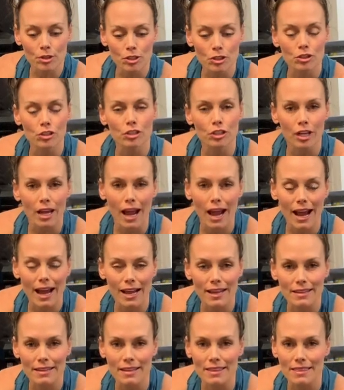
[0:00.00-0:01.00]
gonna look
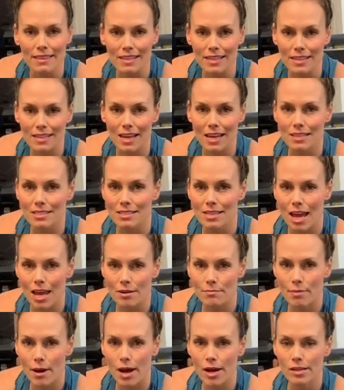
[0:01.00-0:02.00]
at the
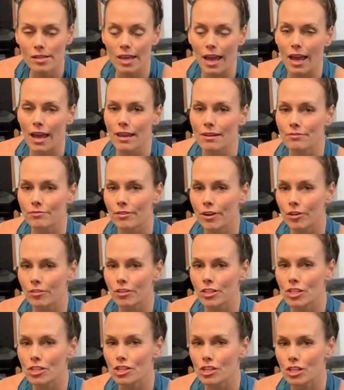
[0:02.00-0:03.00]
dead bug and
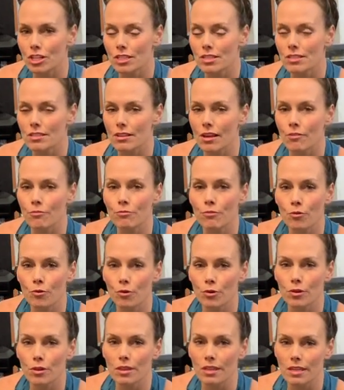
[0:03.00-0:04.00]
variations
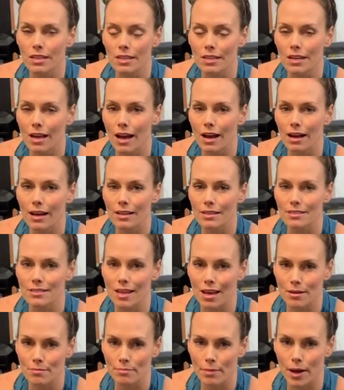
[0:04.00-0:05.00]
for the uh,
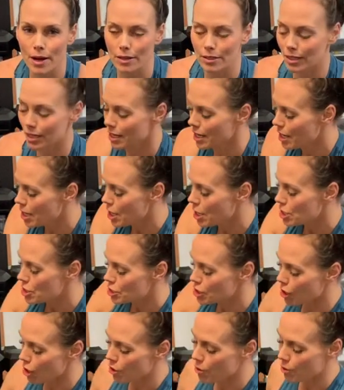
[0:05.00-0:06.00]
dead bug.
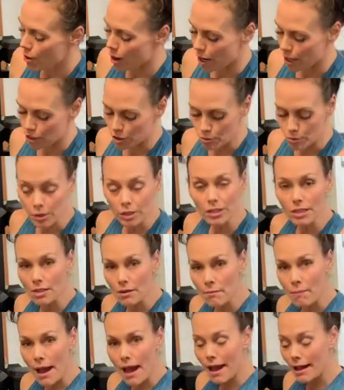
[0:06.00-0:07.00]
So uh, you will need a
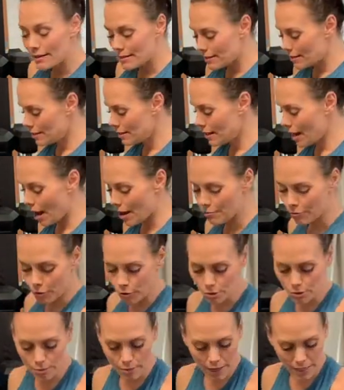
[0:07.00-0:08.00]
mat. I
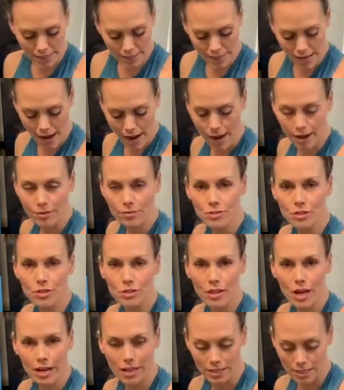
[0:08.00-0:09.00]
folded mine in half so
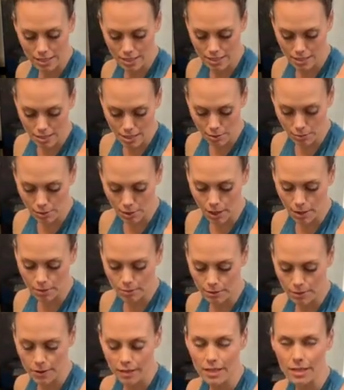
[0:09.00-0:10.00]
that it can double
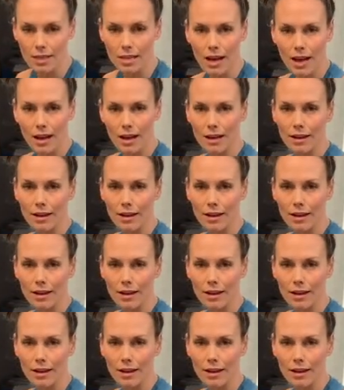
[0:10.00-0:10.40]
up the, uh,